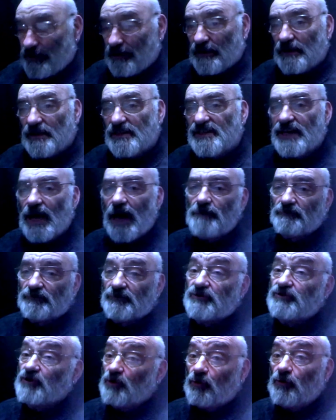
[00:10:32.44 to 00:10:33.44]

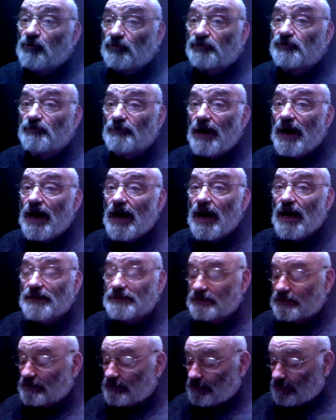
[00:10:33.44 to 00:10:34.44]
Some joke, you
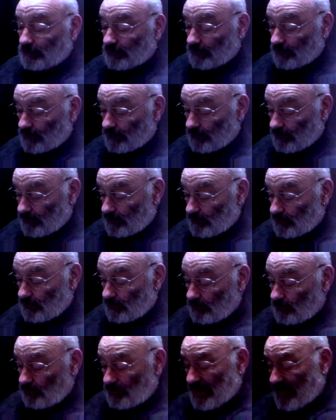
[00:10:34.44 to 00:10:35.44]
ass.
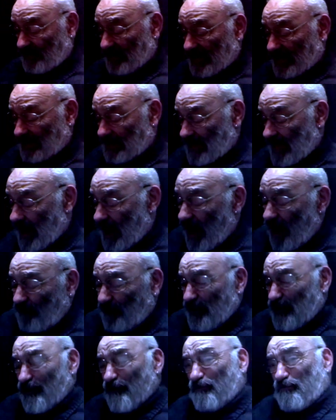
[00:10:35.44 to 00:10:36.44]
Only having a
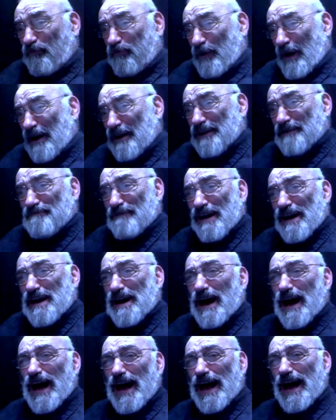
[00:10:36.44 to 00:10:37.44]
laugh and you buggered
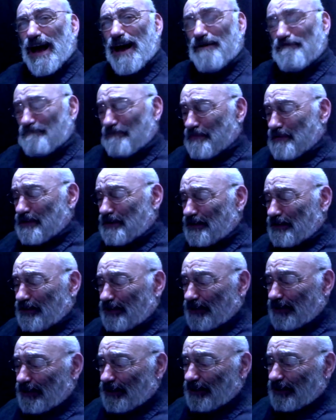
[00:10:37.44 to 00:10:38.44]
my arm!
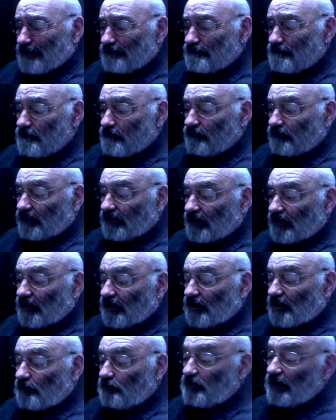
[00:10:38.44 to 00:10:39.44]

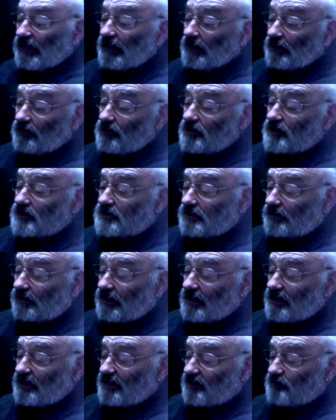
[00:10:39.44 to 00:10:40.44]
Billy looks at
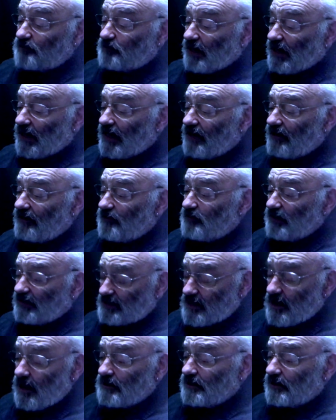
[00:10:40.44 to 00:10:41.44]
the idiot pair, a bit
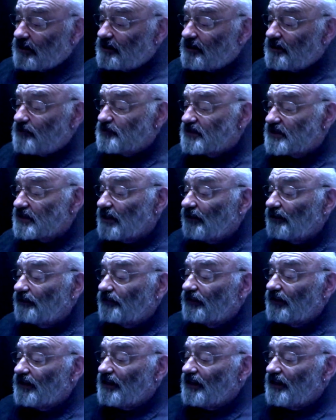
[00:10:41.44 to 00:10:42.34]
younger than himself,